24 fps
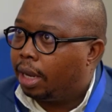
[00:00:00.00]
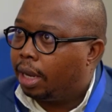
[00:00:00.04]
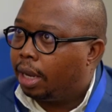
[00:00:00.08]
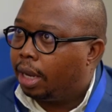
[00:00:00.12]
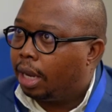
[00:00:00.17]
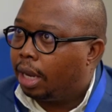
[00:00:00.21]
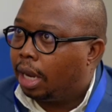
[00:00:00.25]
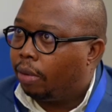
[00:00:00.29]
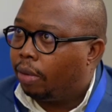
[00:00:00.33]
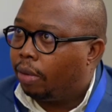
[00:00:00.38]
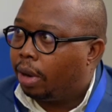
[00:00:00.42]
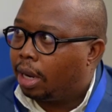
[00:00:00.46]

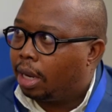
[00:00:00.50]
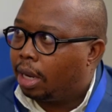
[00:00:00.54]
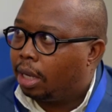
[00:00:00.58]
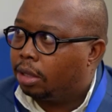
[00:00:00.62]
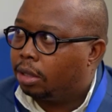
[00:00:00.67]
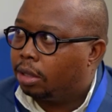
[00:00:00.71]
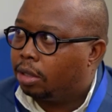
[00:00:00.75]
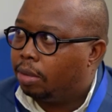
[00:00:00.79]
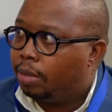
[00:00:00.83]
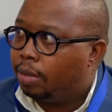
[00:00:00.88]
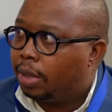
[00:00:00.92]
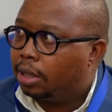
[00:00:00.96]
uh, our
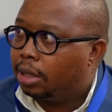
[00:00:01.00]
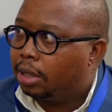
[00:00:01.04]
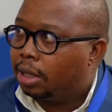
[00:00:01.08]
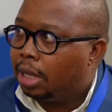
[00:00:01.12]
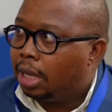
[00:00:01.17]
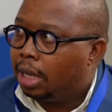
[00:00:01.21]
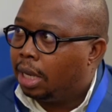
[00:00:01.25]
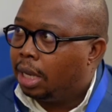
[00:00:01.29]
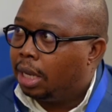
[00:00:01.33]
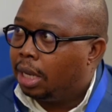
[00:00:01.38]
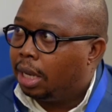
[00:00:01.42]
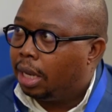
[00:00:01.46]
customers
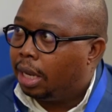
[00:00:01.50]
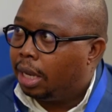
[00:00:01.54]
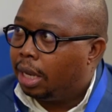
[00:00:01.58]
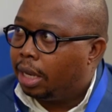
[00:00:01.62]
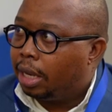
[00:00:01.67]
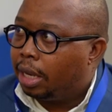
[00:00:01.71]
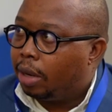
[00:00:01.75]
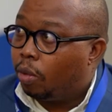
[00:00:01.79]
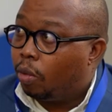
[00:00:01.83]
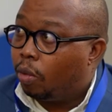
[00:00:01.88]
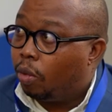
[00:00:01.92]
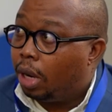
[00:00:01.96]
uh,
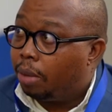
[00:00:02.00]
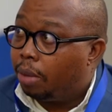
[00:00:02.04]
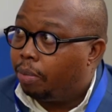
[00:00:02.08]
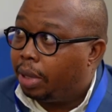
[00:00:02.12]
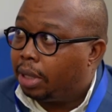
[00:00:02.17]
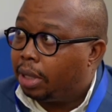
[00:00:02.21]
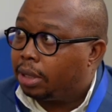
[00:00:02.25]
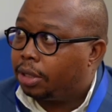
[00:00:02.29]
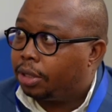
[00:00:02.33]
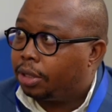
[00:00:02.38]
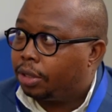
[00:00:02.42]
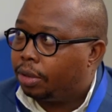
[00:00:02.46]
the
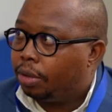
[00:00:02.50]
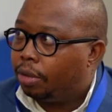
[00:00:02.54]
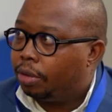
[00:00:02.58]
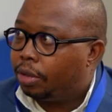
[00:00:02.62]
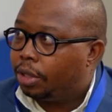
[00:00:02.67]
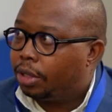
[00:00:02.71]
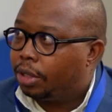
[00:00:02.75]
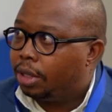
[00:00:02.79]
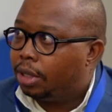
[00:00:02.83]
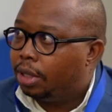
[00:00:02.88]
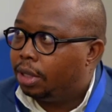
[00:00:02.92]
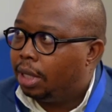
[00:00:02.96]
world-best
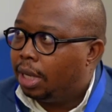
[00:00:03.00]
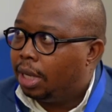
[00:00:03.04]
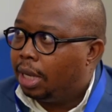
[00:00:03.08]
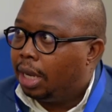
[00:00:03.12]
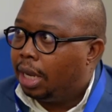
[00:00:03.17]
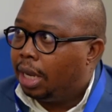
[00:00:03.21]
solution